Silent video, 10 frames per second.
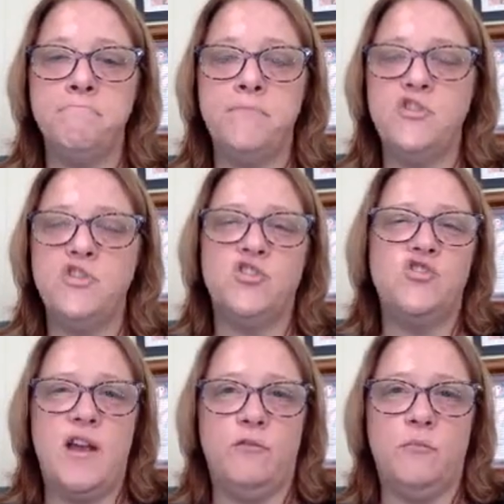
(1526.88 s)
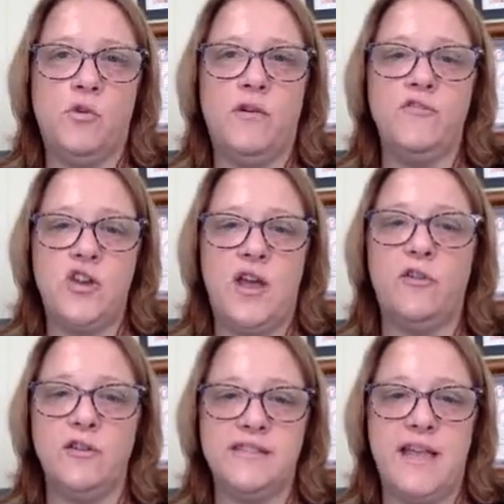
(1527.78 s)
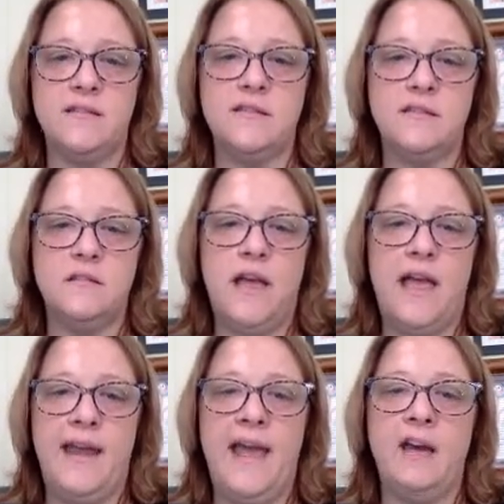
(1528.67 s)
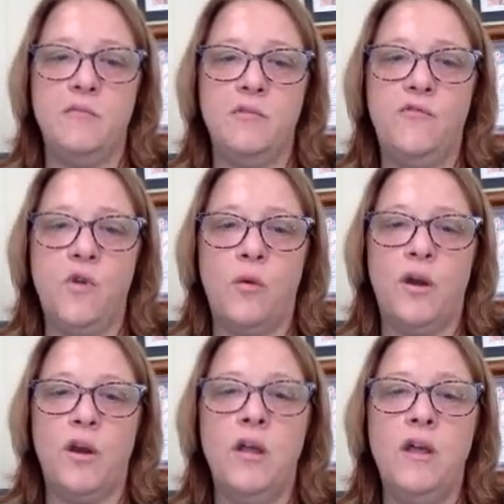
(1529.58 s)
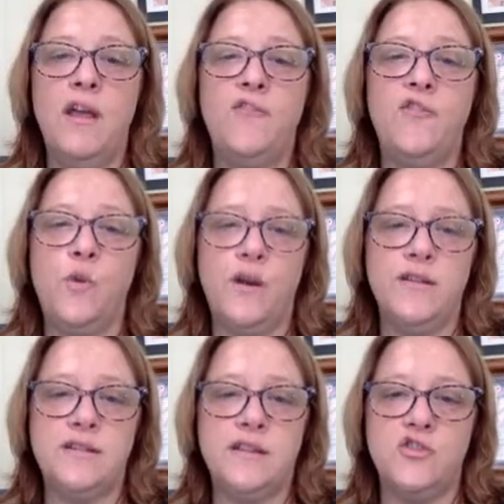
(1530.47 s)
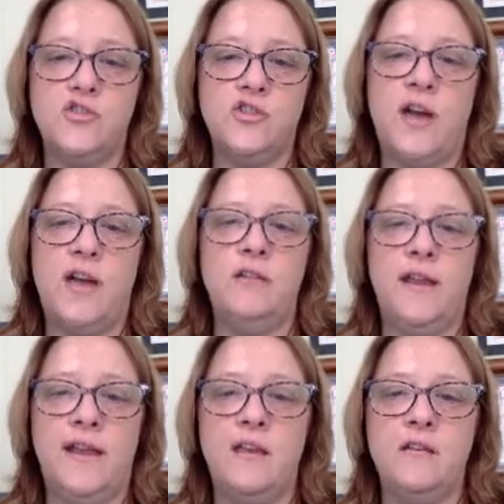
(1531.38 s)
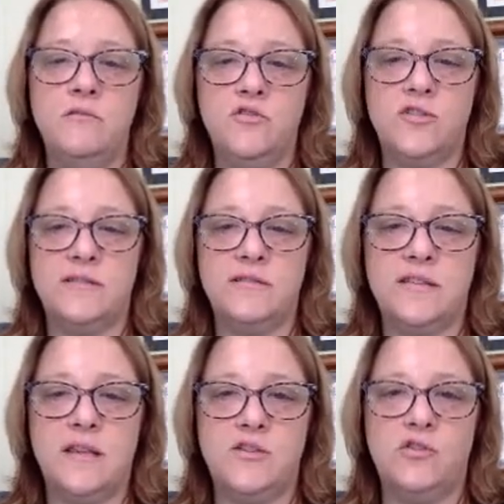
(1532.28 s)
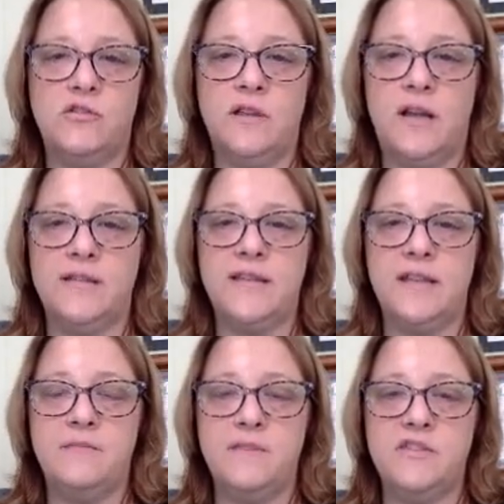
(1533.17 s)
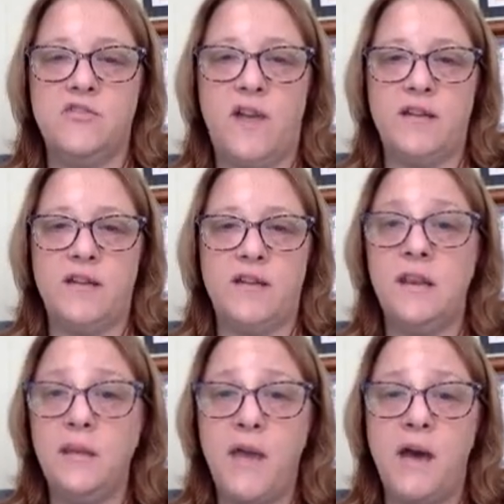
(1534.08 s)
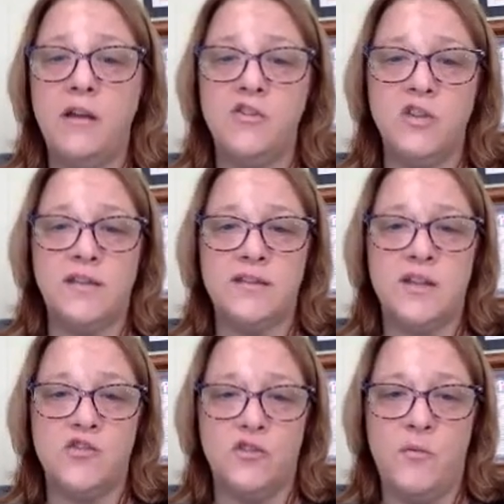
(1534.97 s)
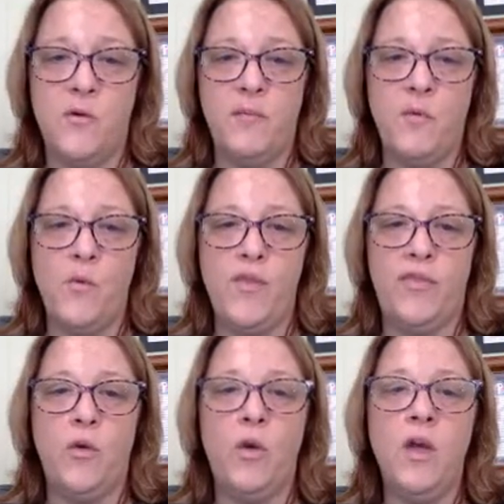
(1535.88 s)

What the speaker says: just more of a general sense and how to move forward. If you want to discuss your child, again, just send Ms. Travakis an email and she can schedule an appointment with you.